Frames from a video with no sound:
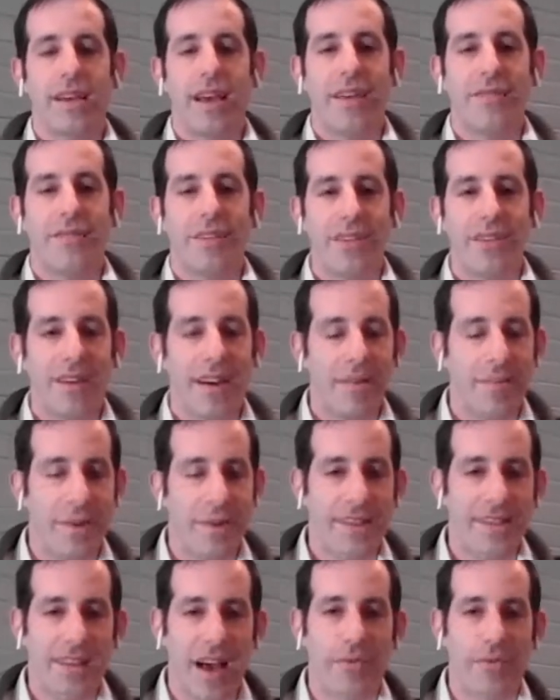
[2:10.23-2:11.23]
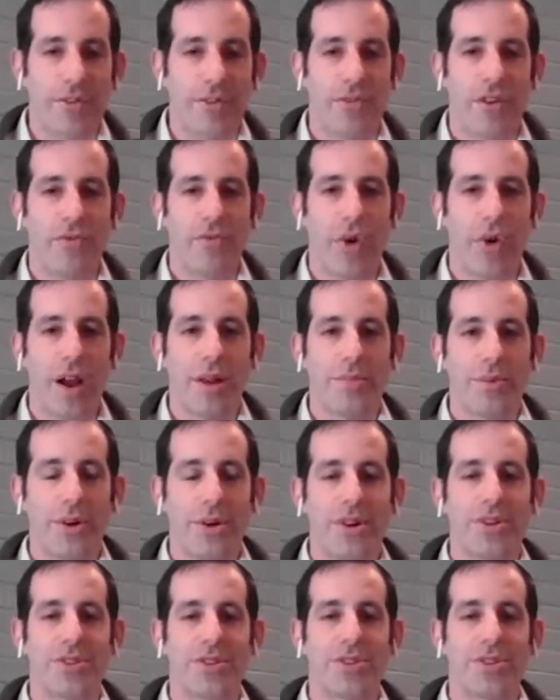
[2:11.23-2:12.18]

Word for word: Having uh, been a Talmud of Rav Weinberger,